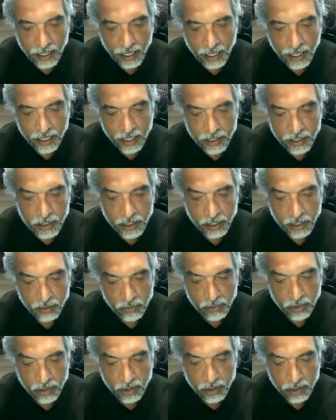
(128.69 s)
and the
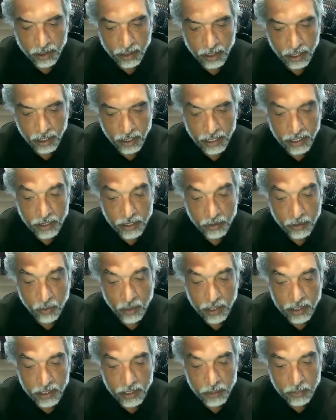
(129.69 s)
children into
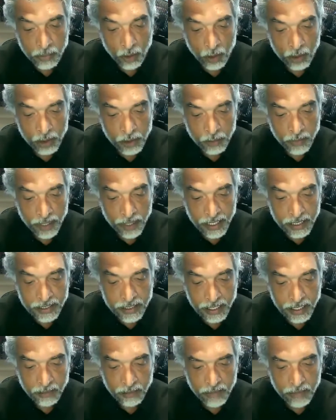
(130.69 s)
one small space
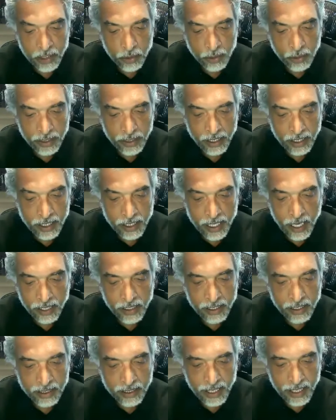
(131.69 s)
in between the
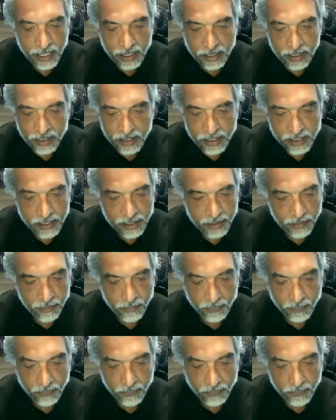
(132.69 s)
gutted tents.